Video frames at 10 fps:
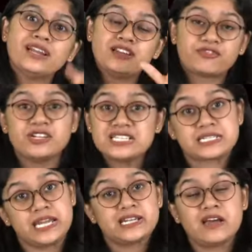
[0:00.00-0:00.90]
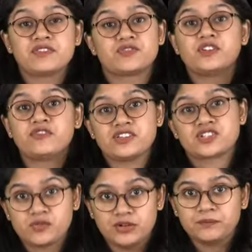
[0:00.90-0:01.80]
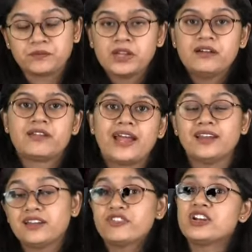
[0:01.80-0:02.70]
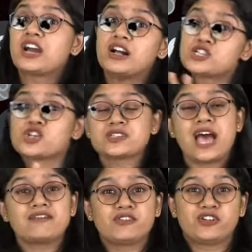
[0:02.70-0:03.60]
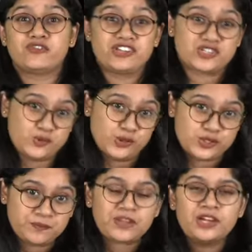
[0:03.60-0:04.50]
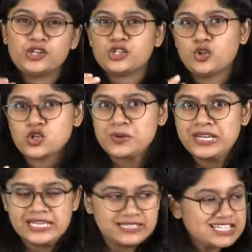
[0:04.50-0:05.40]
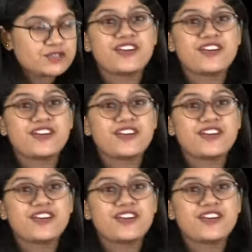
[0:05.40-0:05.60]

that different states have different festivals, right, and different cultures have different festivals. Usually these